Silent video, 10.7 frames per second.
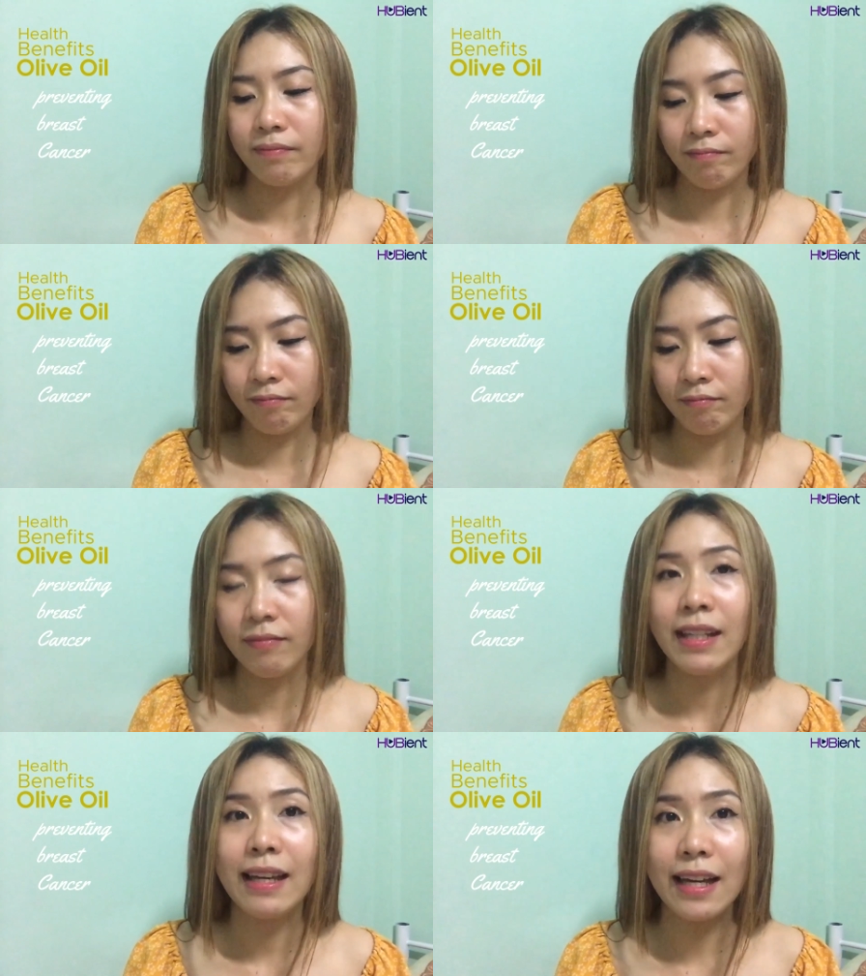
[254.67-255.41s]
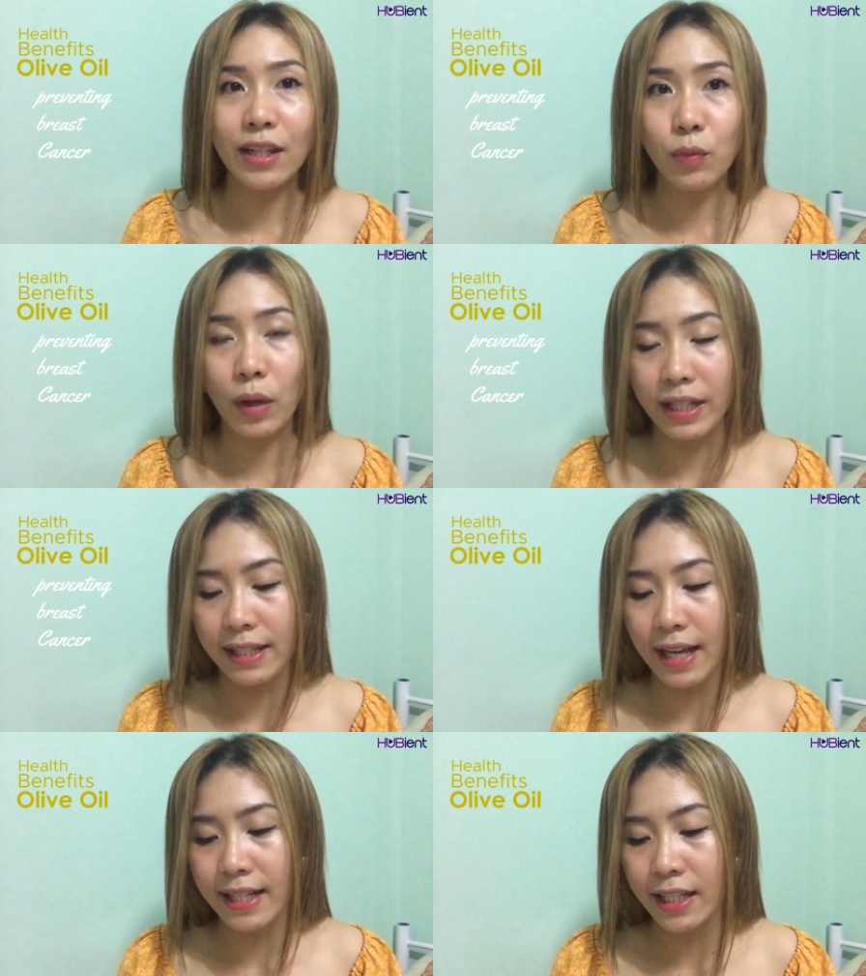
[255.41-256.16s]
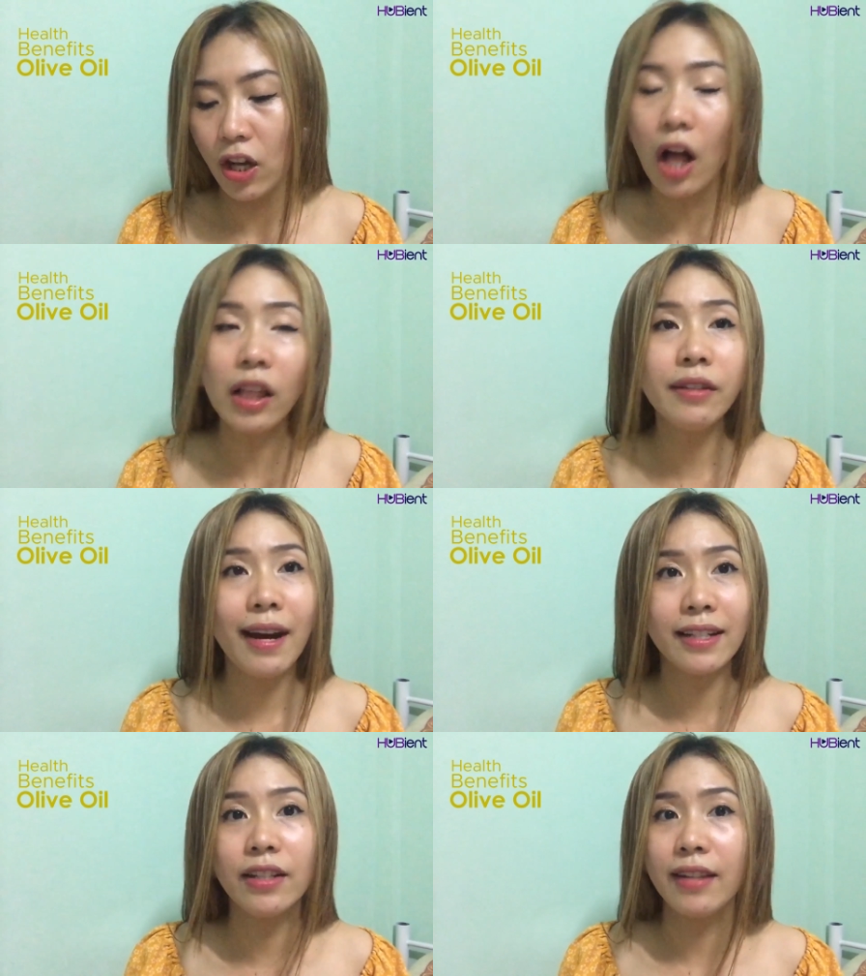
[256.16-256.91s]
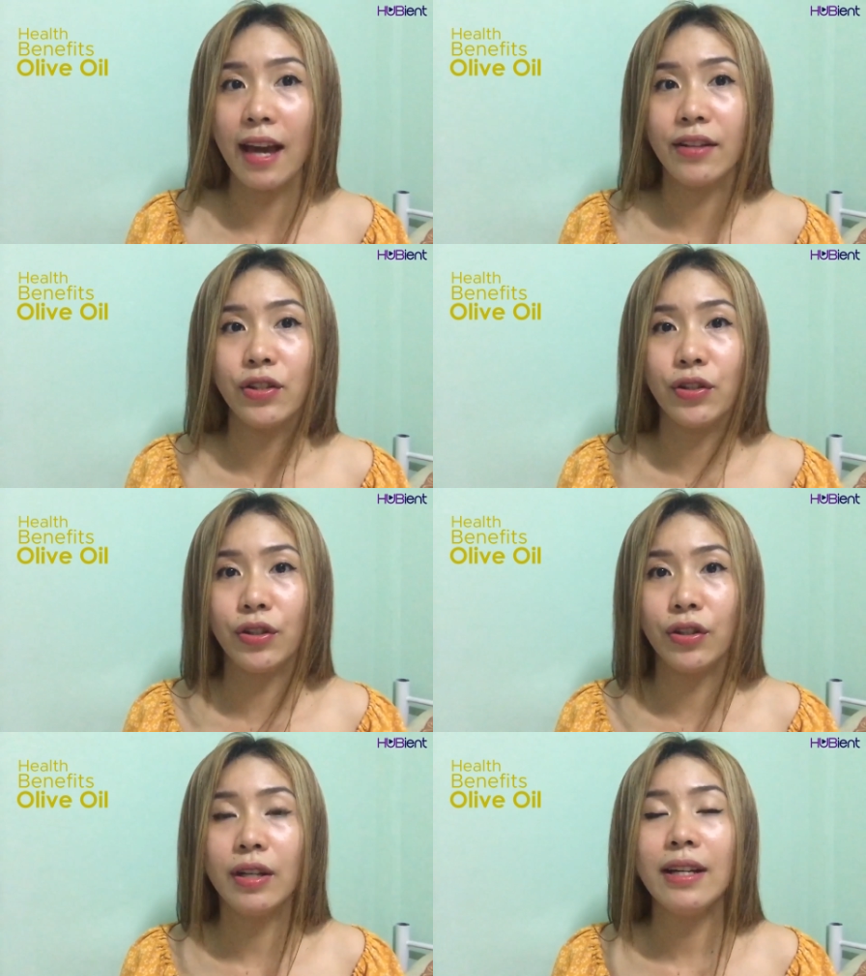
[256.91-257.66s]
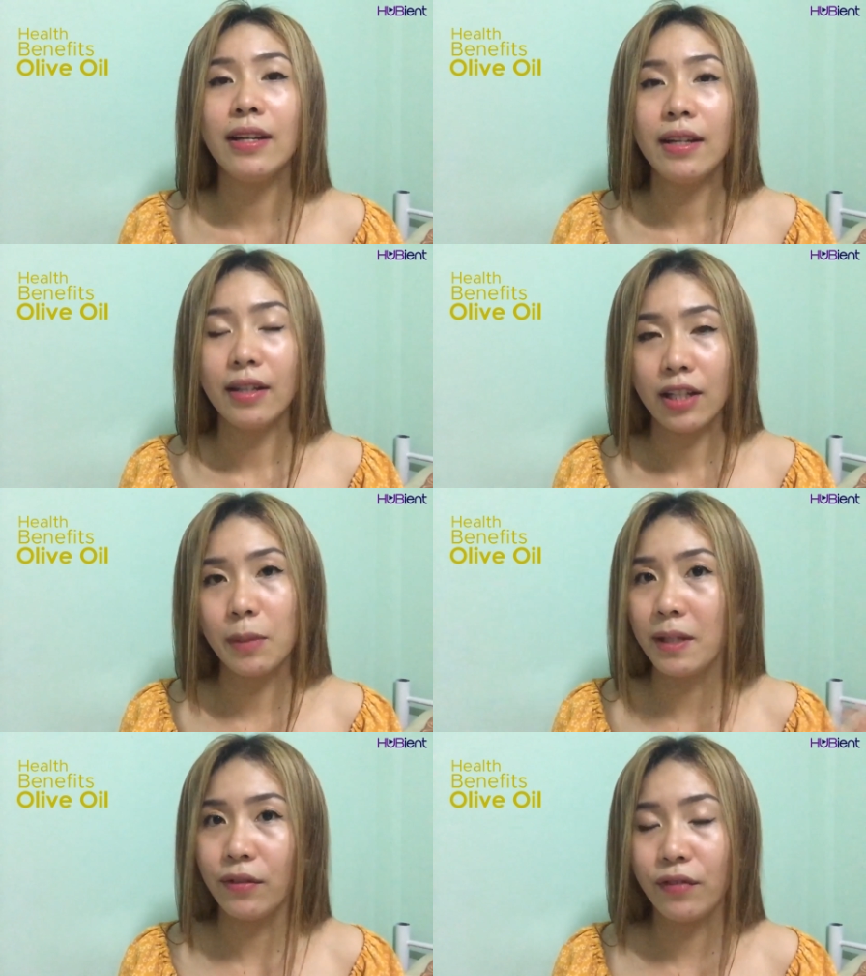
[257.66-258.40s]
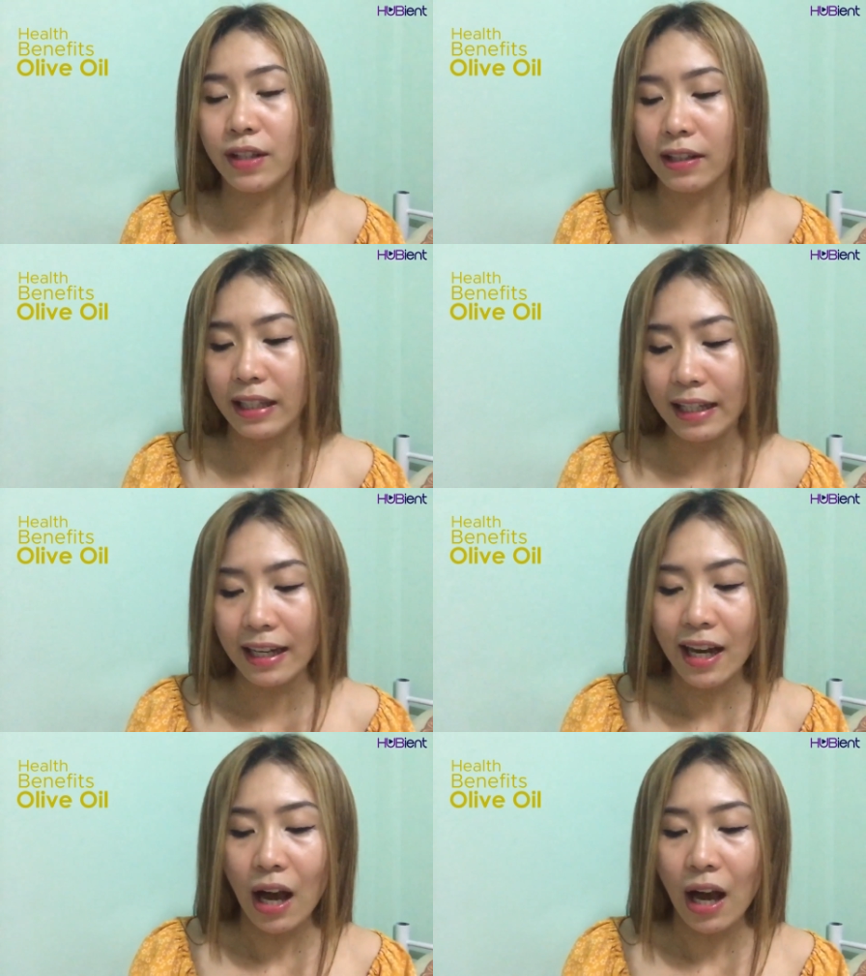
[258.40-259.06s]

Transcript: mm -hmm, as what it says, and colorectal cancer specifically.